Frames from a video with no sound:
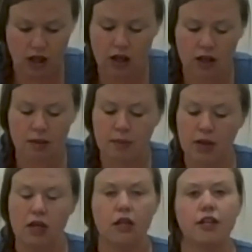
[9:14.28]
Um,
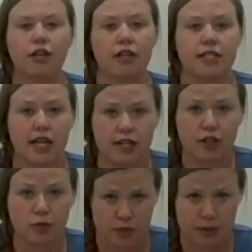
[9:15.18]
you're gonna take
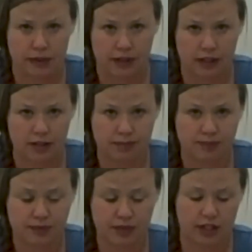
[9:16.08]
your ruler
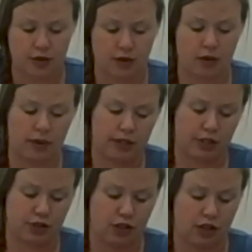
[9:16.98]
and you are going
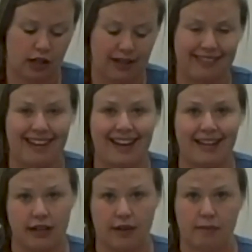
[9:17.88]
to draw a
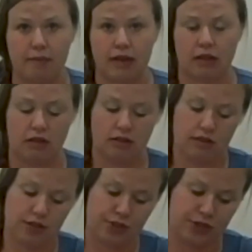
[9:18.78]
line down the middle.
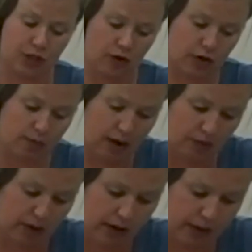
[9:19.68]
So you might
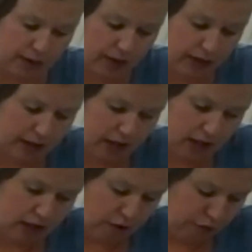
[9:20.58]
want to
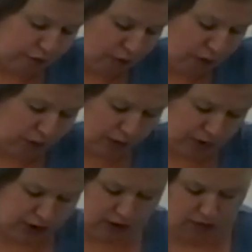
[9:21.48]

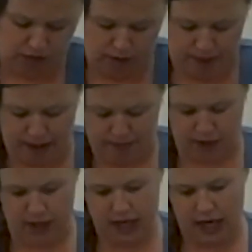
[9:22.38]
fold your
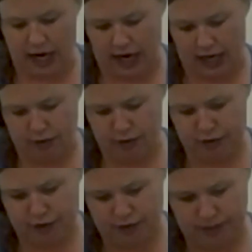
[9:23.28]
paper in
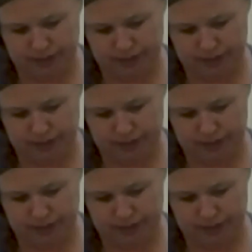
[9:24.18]
half.